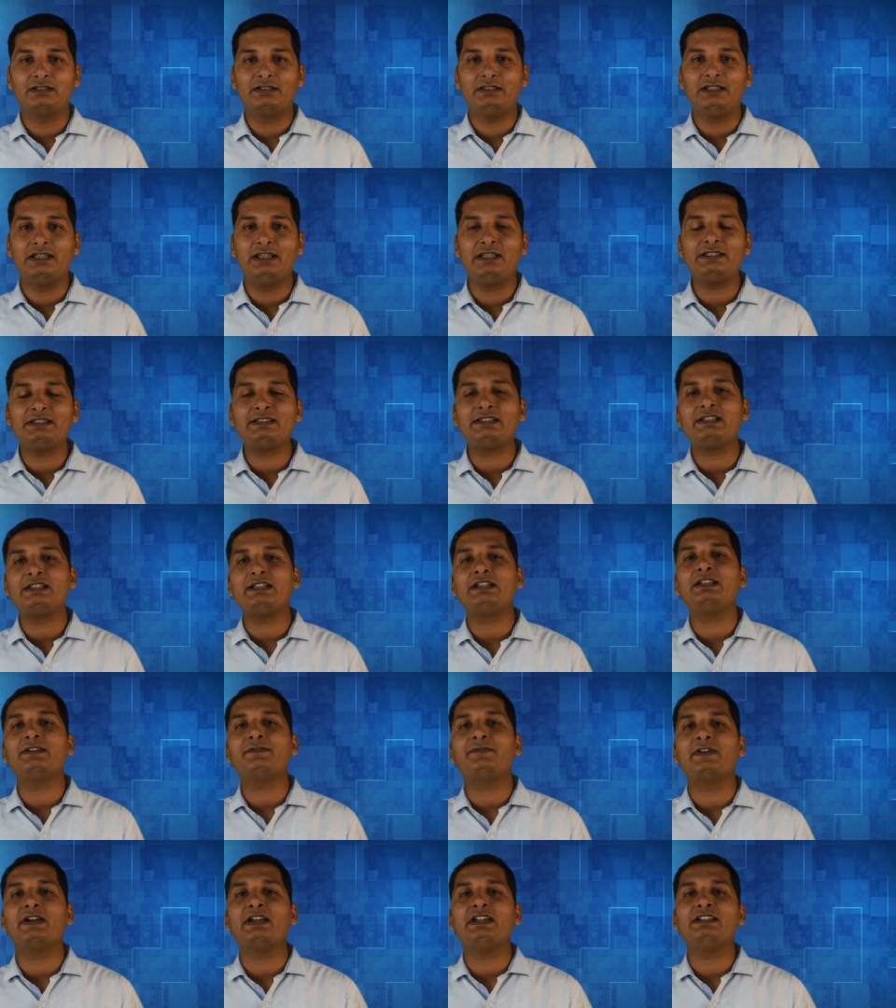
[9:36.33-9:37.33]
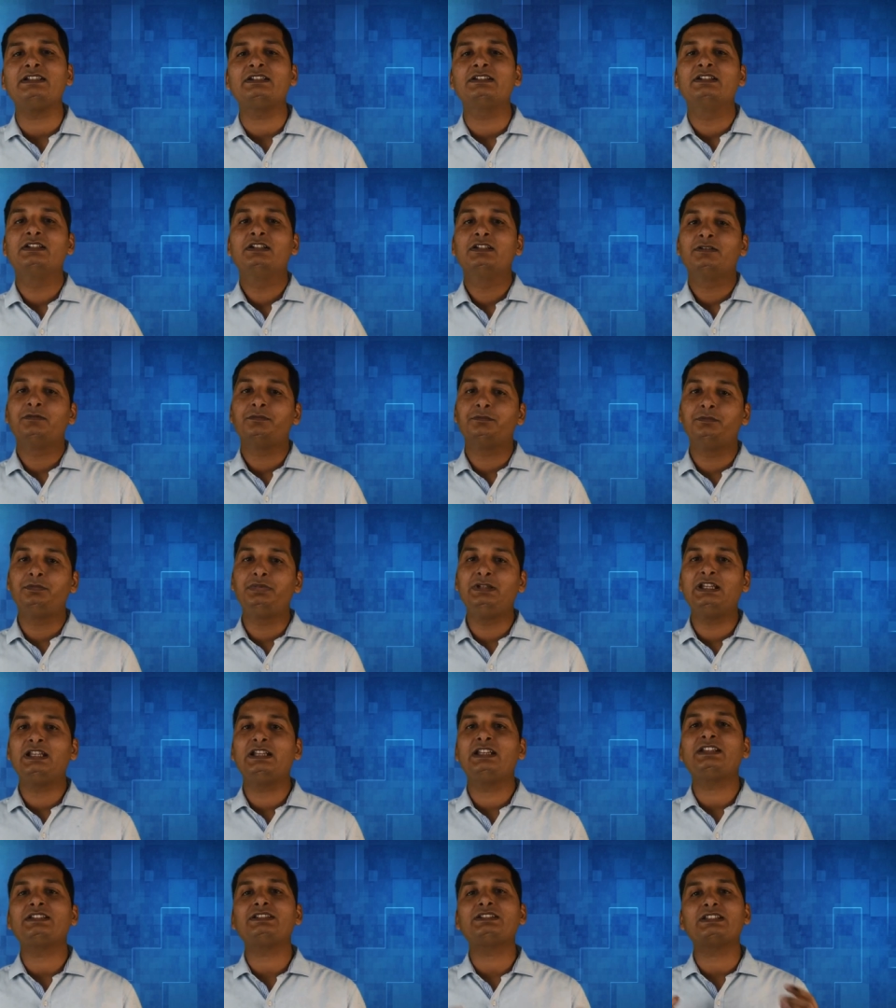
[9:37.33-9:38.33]
easily define
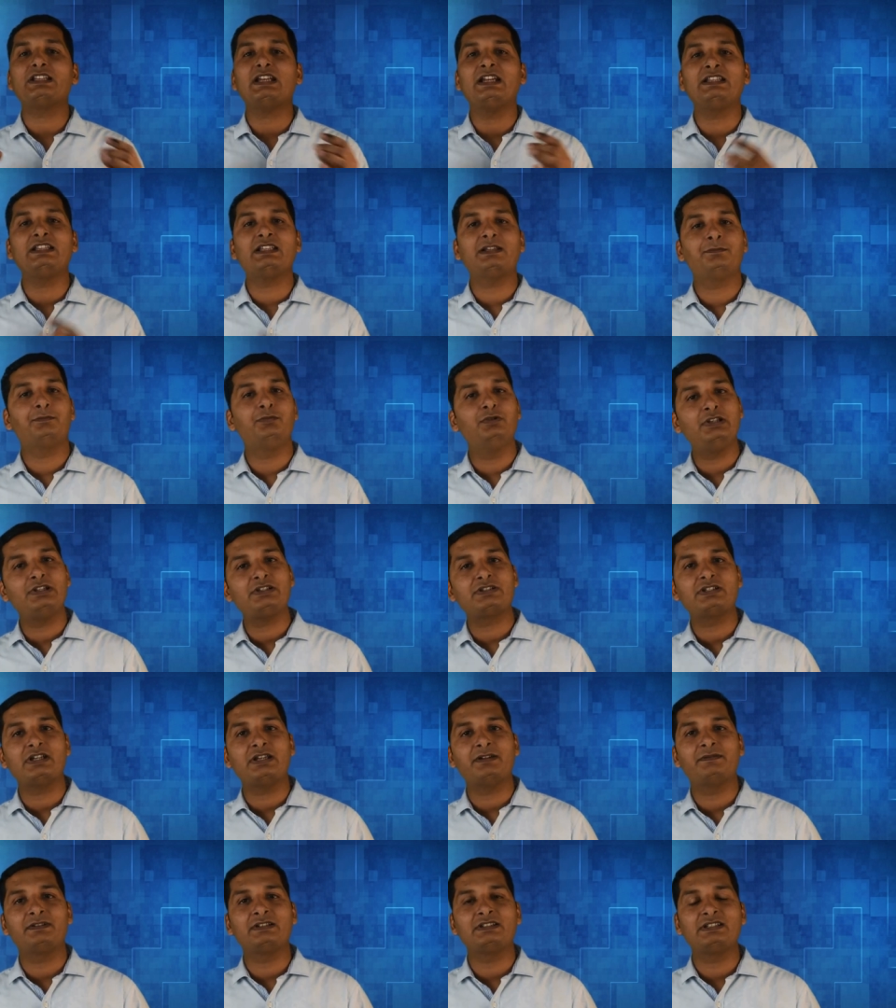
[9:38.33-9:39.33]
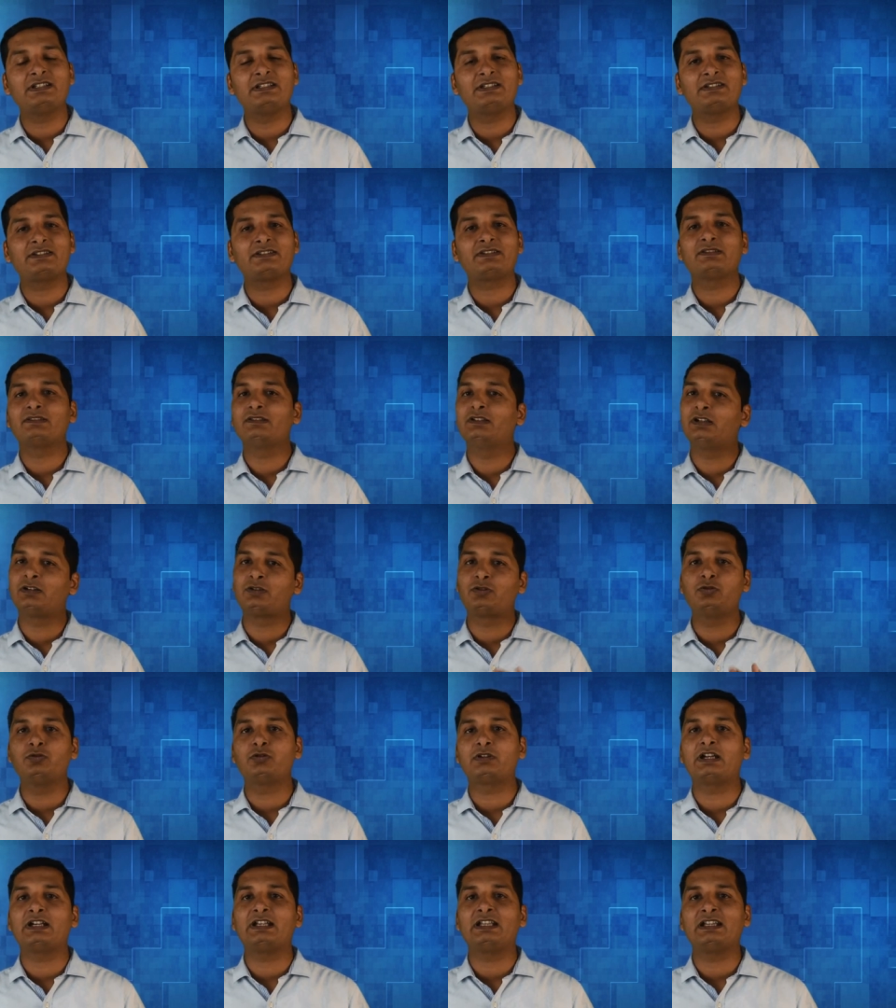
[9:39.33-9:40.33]
bearish and the bullish divergence, the
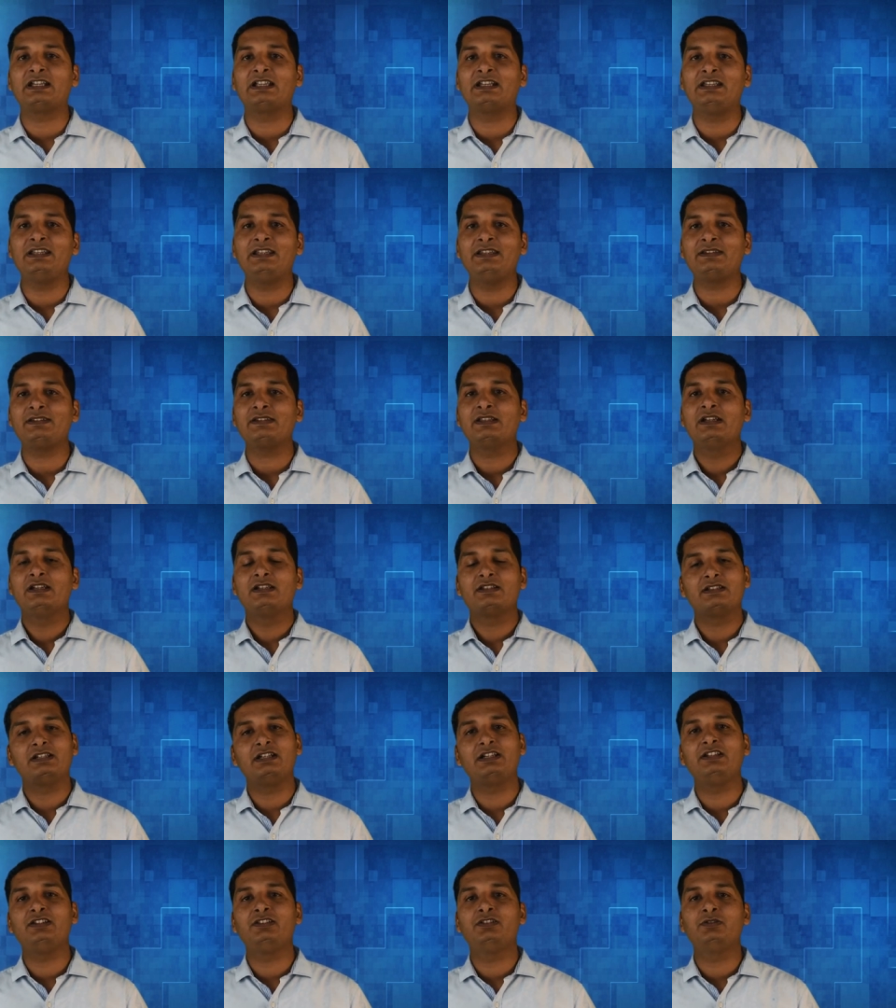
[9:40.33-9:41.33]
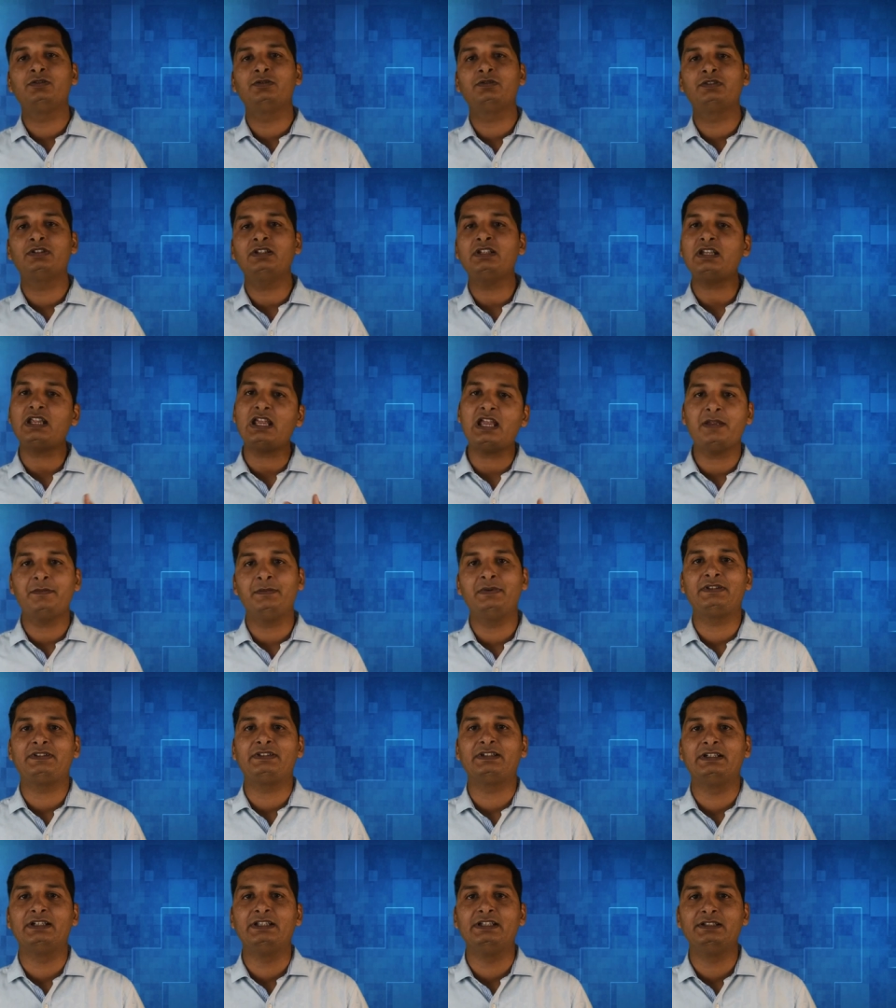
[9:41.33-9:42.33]
two categories that you use in
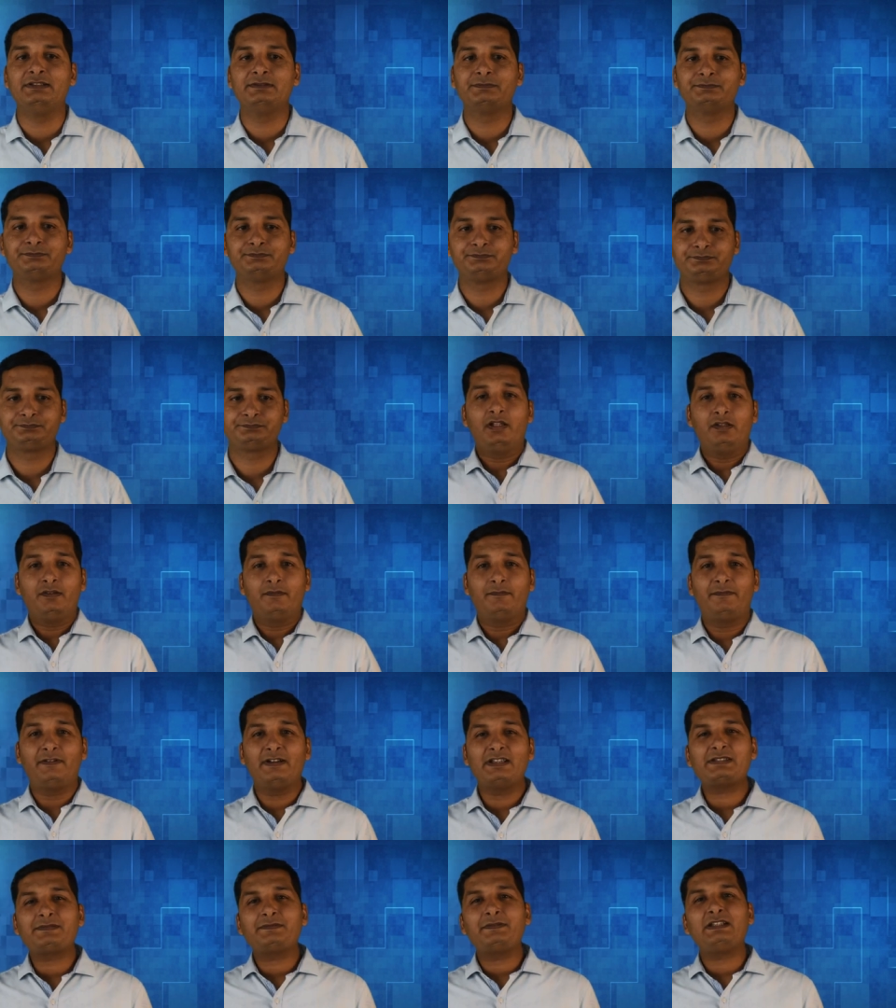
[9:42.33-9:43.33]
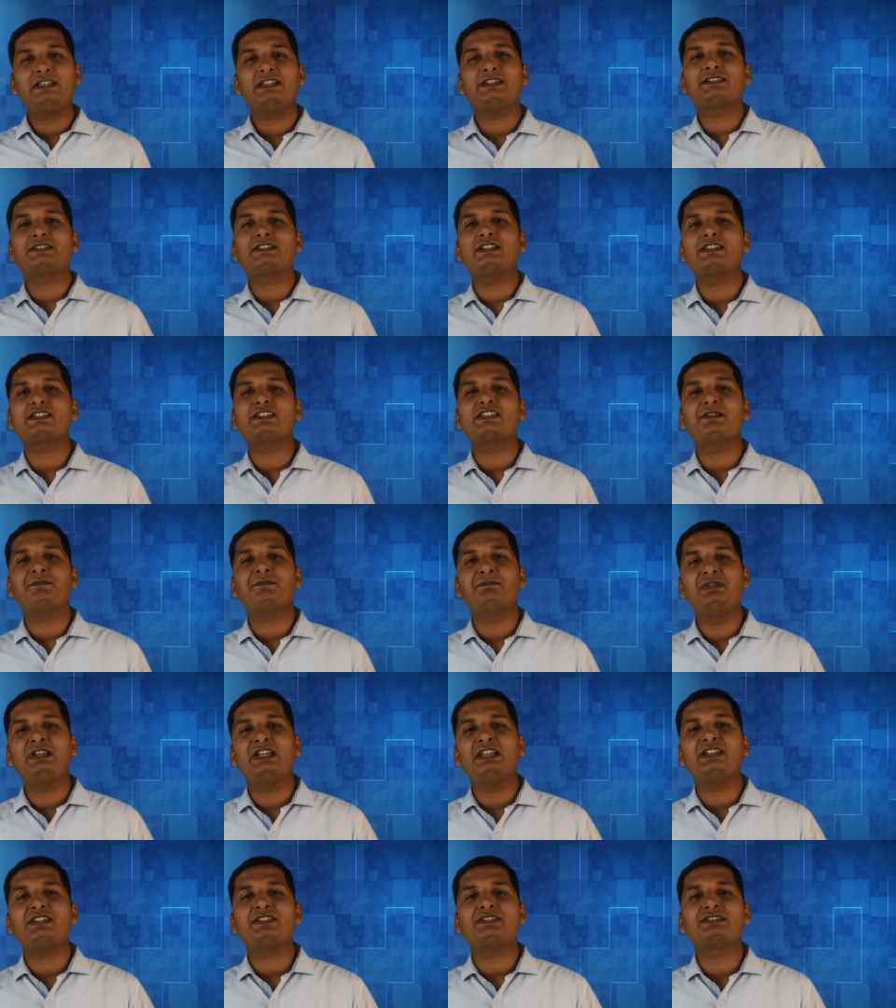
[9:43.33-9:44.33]
MACD. First we discuss the
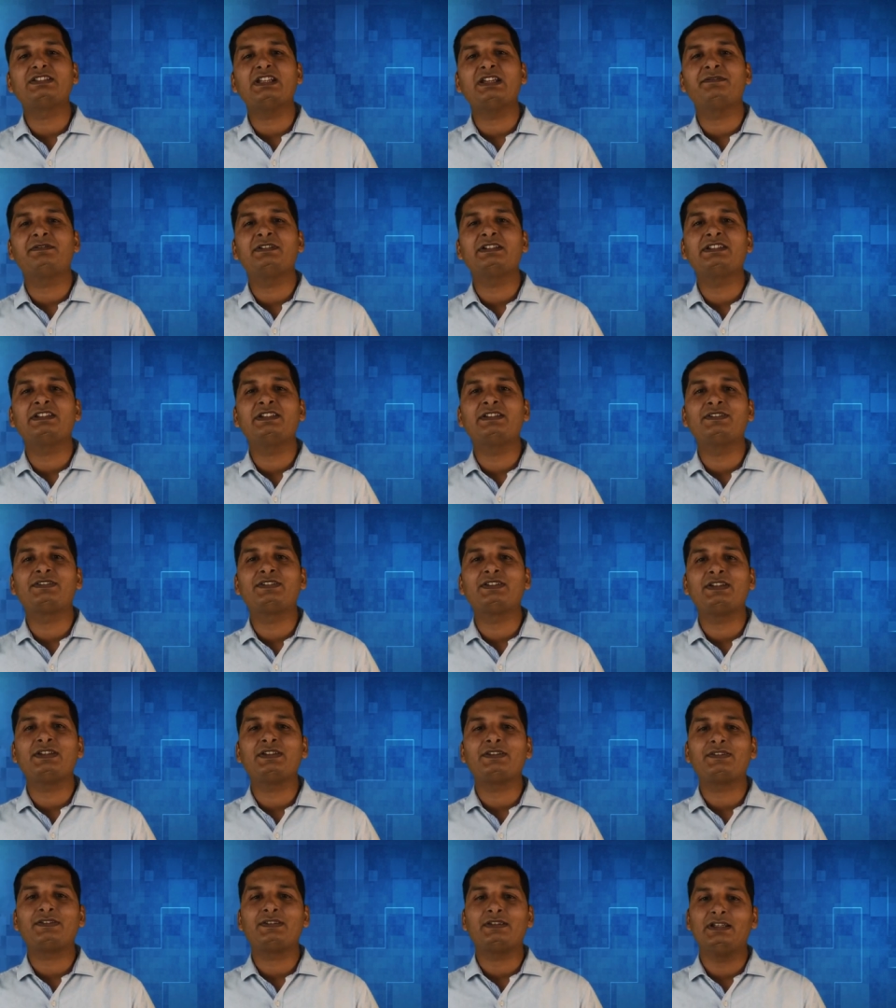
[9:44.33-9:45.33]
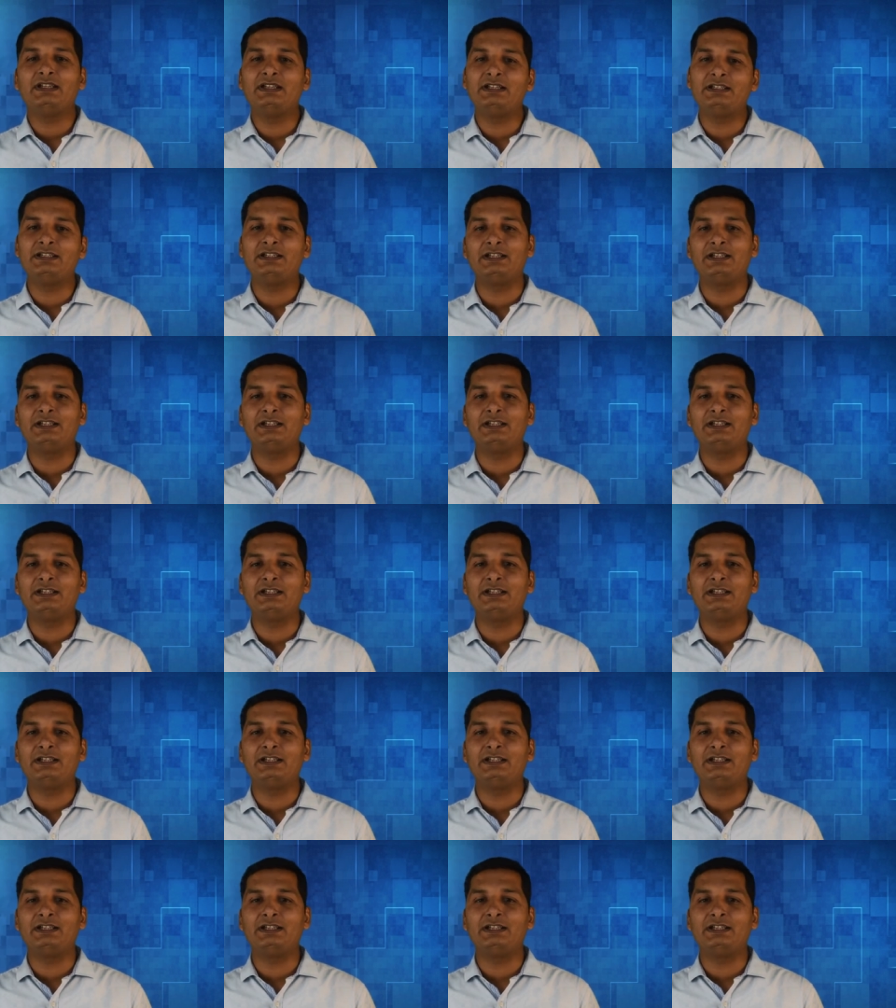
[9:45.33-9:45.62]
bearish divergences in